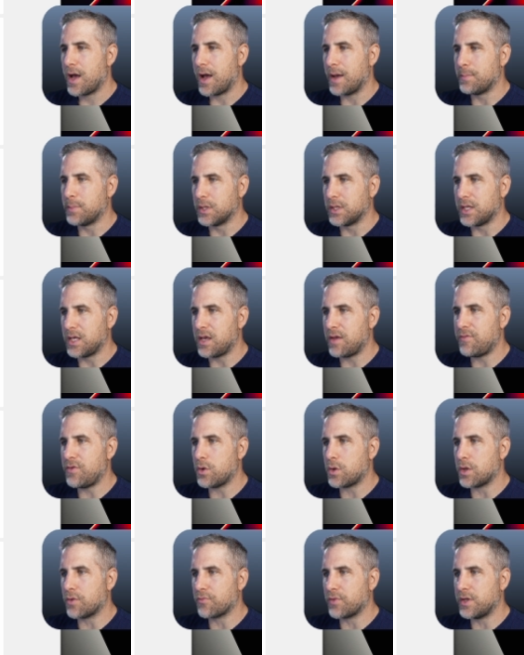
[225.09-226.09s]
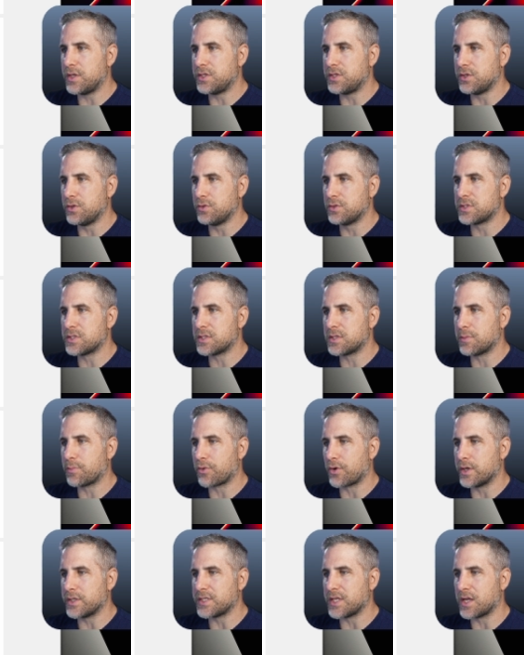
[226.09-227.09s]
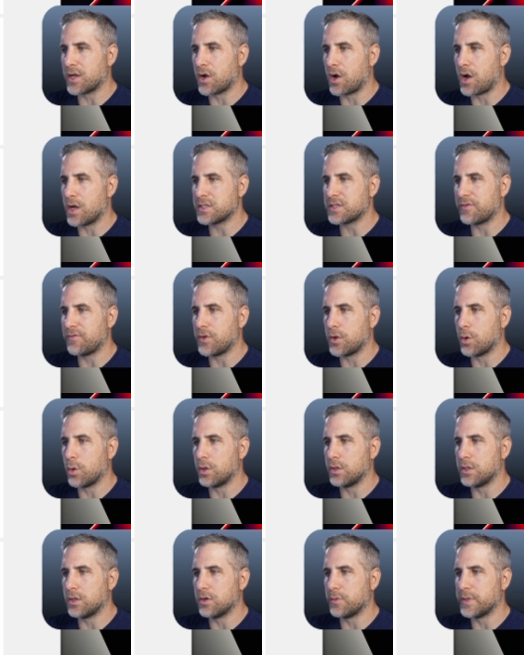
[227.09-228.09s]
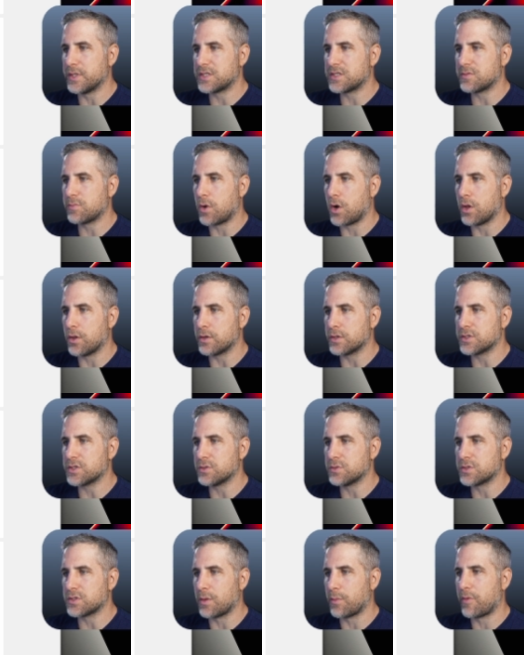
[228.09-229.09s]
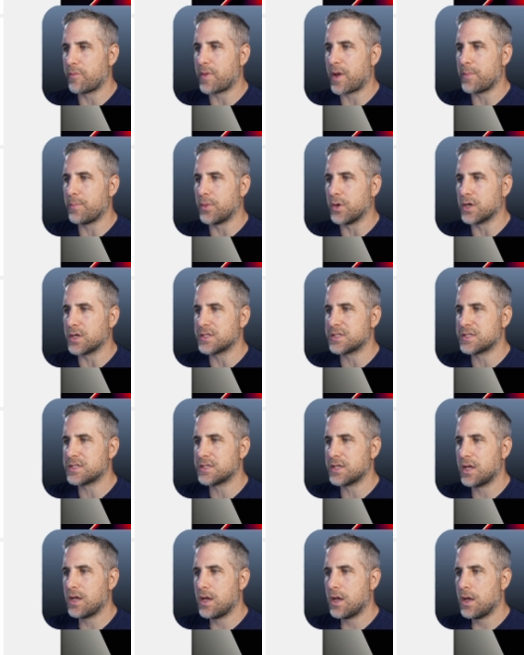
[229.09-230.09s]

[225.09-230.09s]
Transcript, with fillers: I believe you can reduce the printing cost if you go a little bit smaller. So some of my books,